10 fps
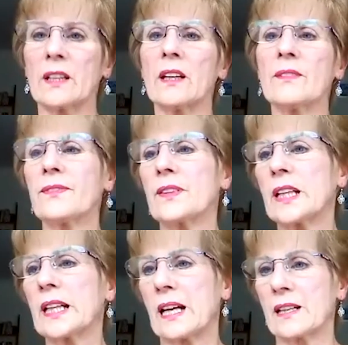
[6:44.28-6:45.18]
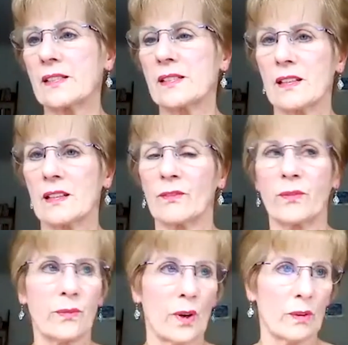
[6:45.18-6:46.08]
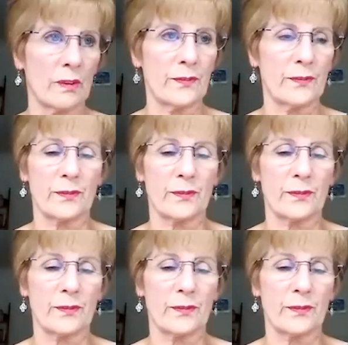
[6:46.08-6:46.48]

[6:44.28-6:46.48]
lovely glass of